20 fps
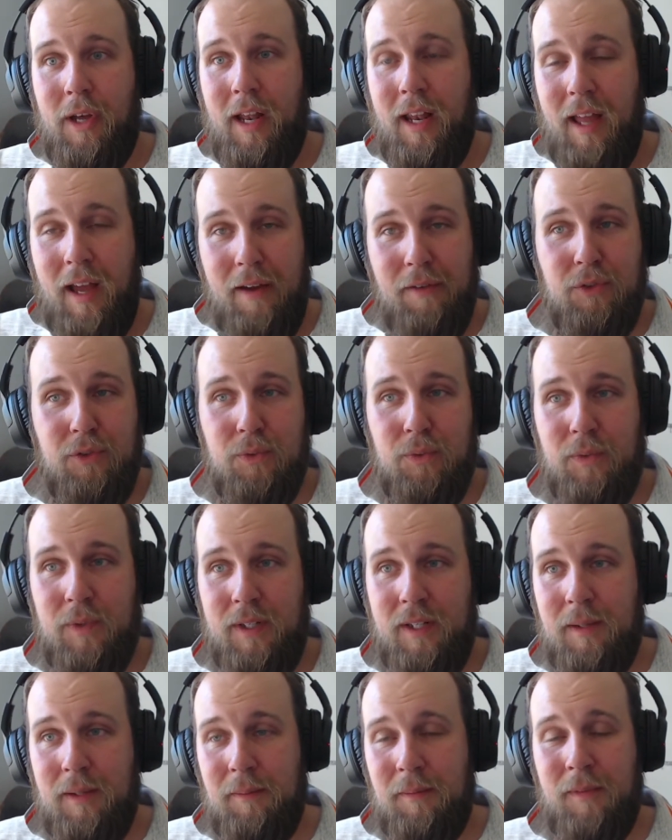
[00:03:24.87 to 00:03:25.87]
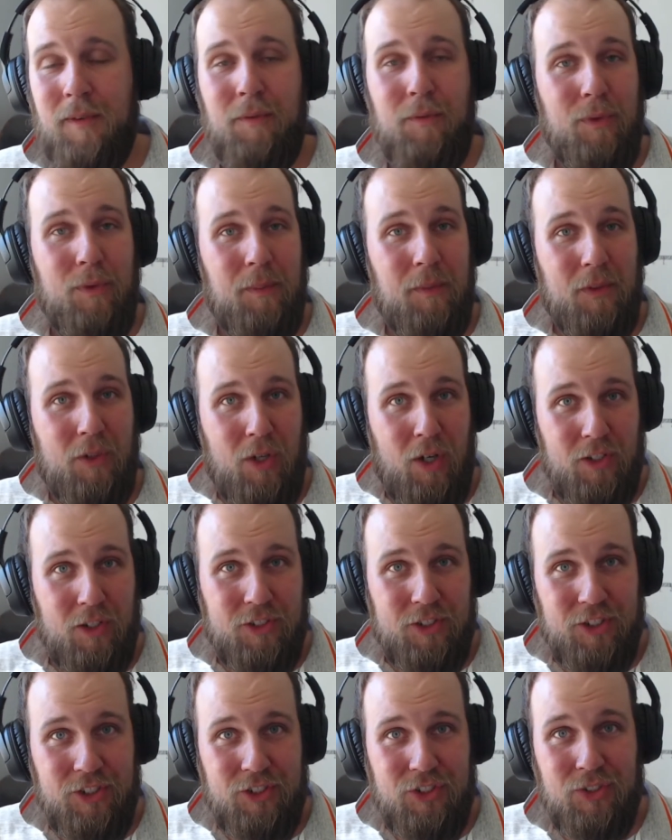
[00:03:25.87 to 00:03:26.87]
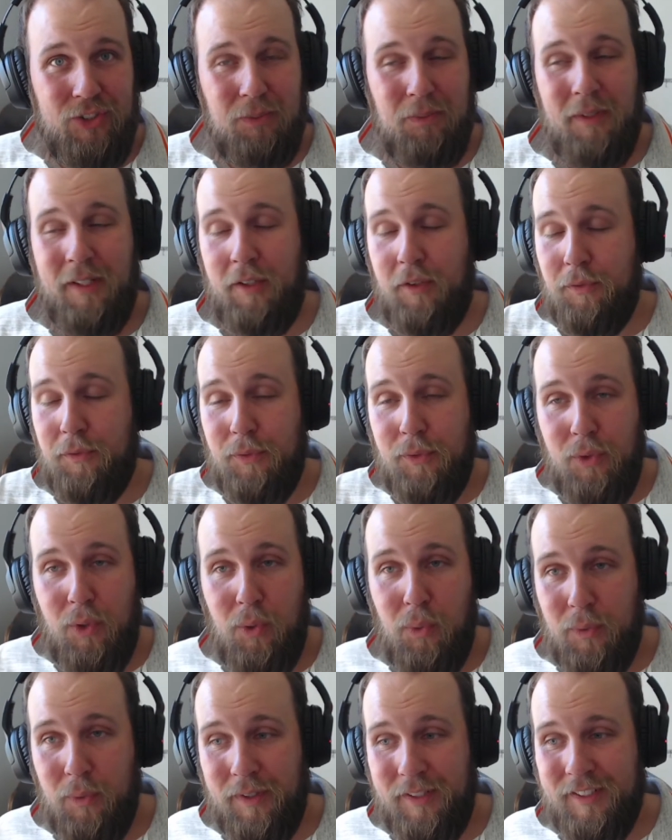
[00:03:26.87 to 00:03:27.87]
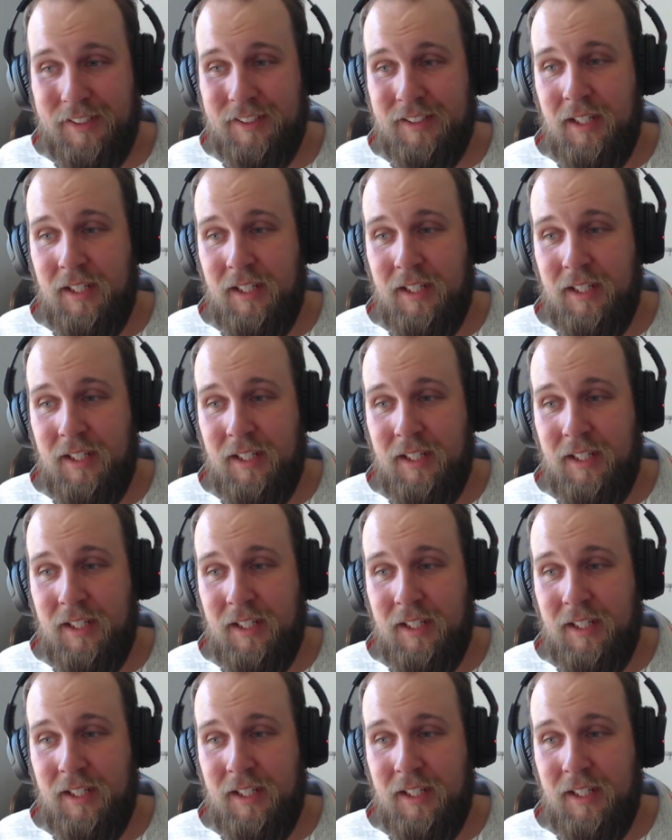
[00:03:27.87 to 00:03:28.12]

live stream from a cottage, middle of nowhere,